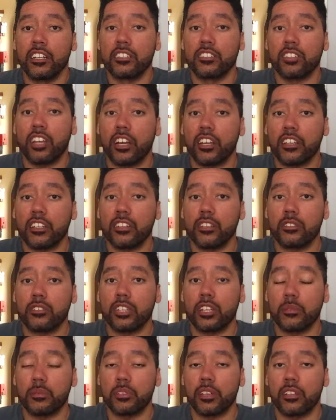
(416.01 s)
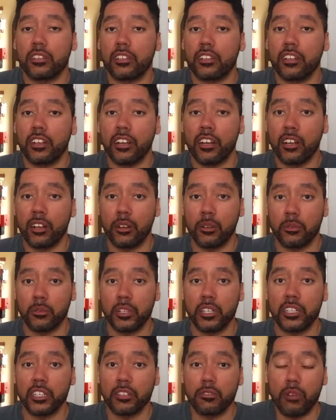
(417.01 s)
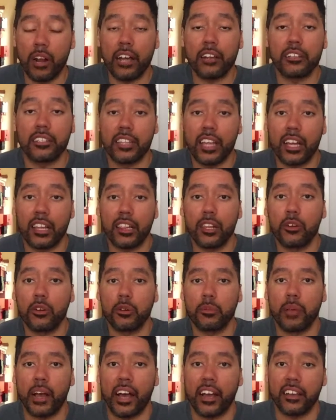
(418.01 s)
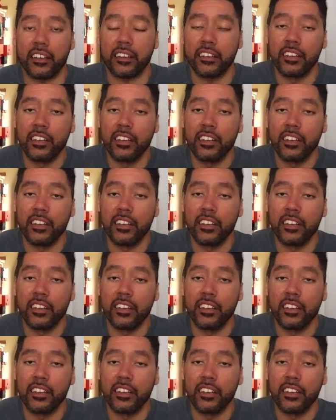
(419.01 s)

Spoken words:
tucking those hips under, really rounding that lower back.